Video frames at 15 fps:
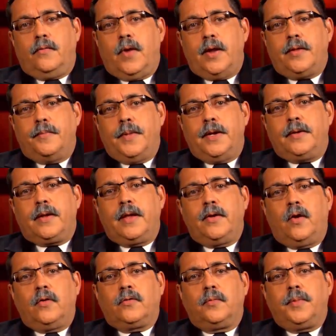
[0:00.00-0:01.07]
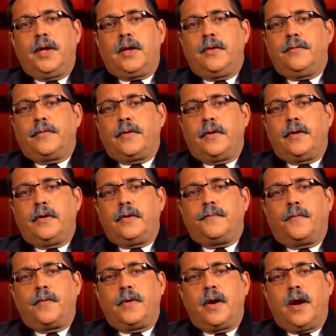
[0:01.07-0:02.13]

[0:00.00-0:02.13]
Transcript: regimen can also be considered for